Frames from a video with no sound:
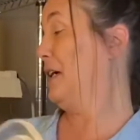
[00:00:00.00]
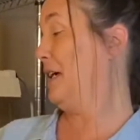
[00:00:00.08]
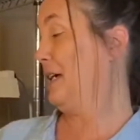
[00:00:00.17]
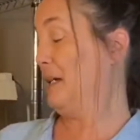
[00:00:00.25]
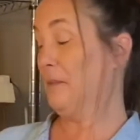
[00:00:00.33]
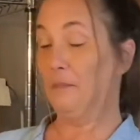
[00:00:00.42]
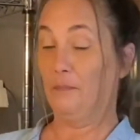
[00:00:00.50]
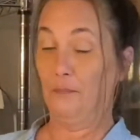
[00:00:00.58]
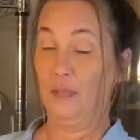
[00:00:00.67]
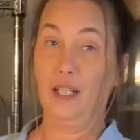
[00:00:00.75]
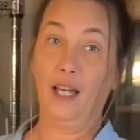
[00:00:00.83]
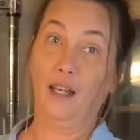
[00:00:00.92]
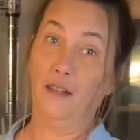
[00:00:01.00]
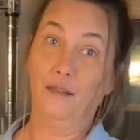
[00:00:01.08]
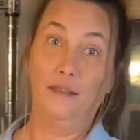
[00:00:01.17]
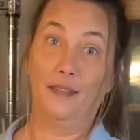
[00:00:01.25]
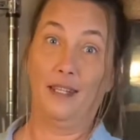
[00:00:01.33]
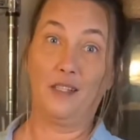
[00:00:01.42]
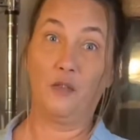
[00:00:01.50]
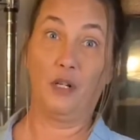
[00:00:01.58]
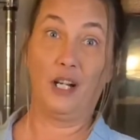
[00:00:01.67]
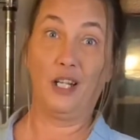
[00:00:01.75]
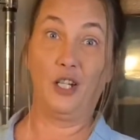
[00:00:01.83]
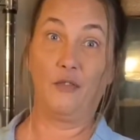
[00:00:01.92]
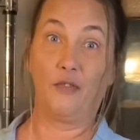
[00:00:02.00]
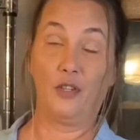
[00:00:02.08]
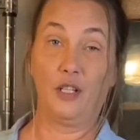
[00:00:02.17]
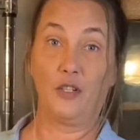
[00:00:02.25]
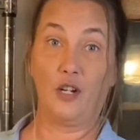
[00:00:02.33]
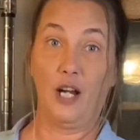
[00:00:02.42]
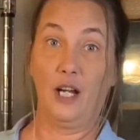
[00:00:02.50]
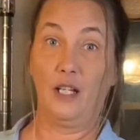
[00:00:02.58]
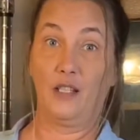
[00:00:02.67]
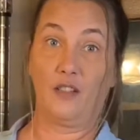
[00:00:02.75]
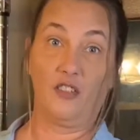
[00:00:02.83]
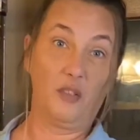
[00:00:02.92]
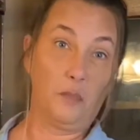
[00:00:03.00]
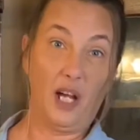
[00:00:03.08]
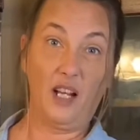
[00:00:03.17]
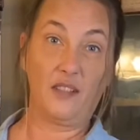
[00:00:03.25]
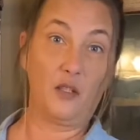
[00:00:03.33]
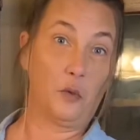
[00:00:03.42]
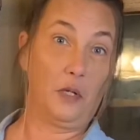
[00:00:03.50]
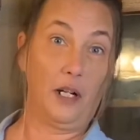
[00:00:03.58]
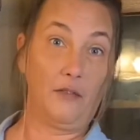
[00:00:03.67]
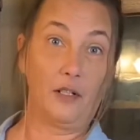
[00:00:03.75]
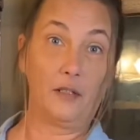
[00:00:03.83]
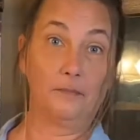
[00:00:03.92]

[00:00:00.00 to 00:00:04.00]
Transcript: But yeah, that's what I do for the trays or the pots or whatever.